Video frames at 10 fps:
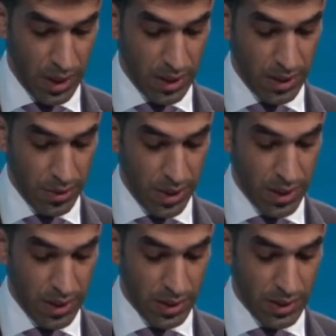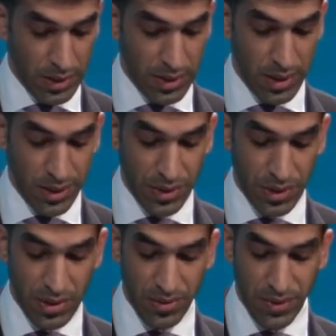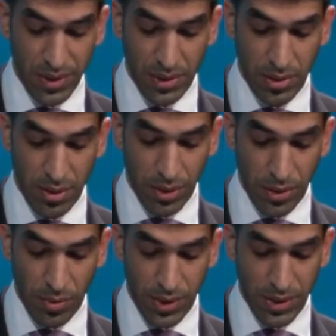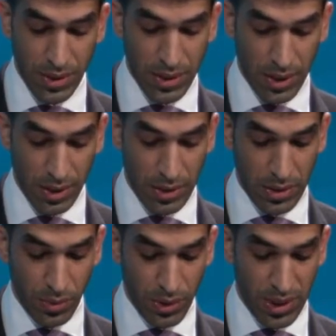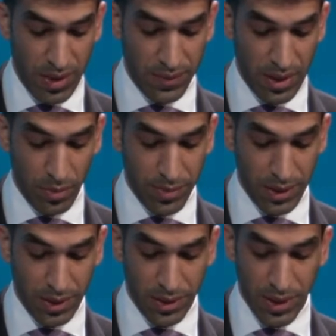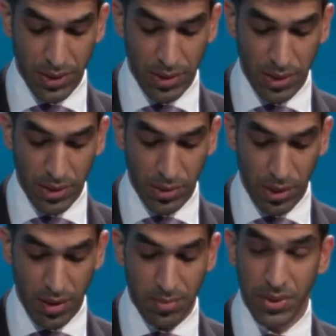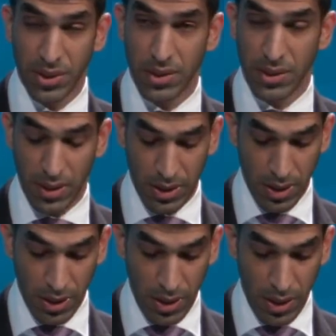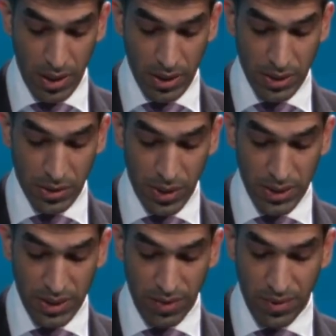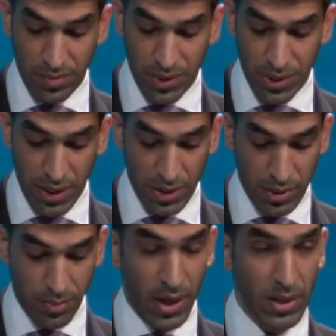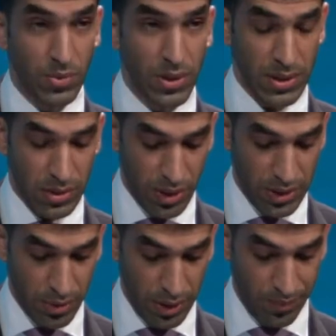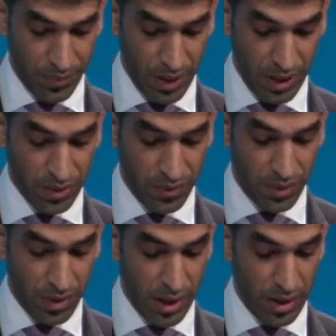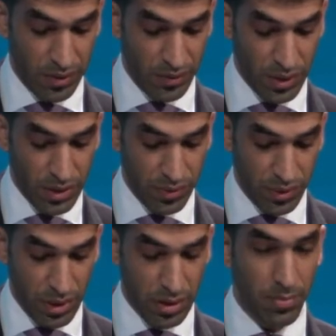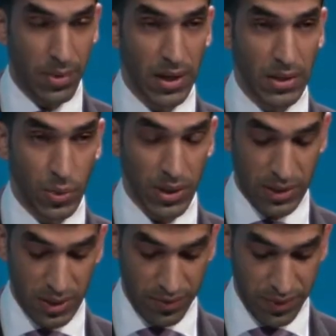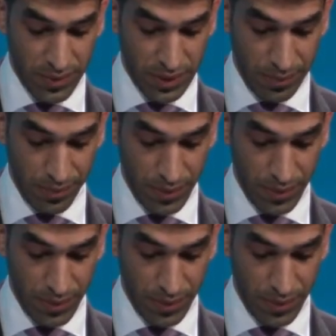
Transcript: The UAE sets the region's first renewable energy targets, which have now been increased to an ambitious 27% by 2021 and 44% by 2050.